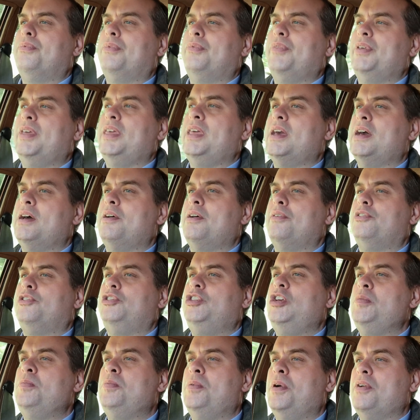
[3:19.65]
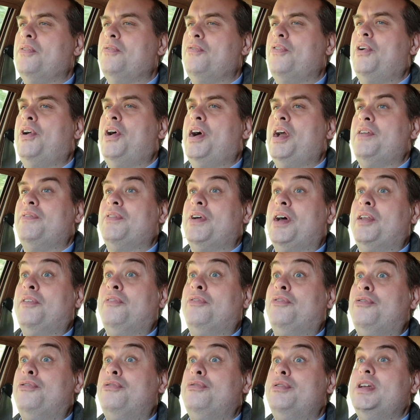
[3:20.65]
the uh, two point five
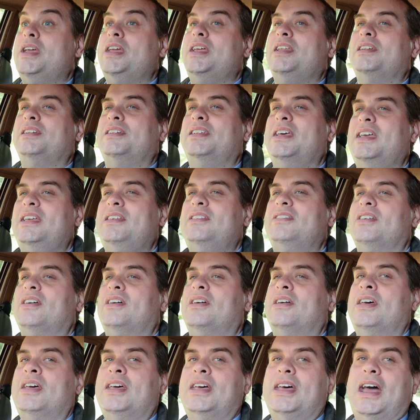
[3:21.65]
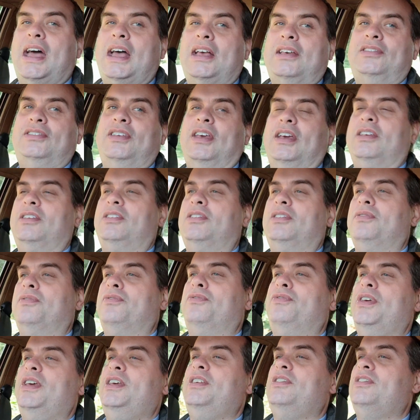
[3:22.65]
and three litre Essex
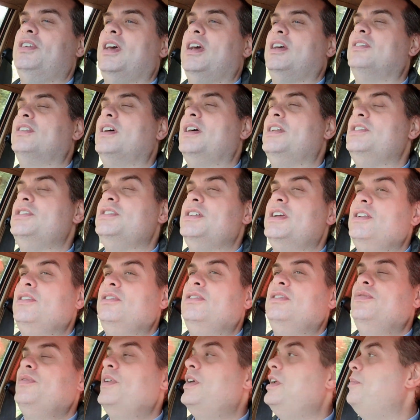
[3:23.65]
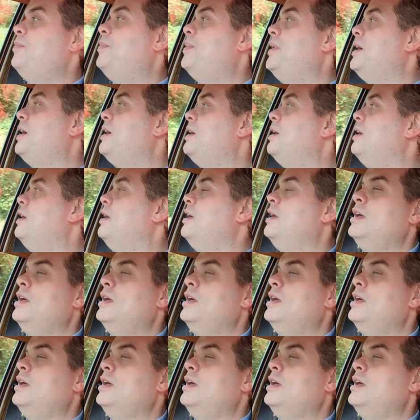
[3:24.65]
V six engines, developing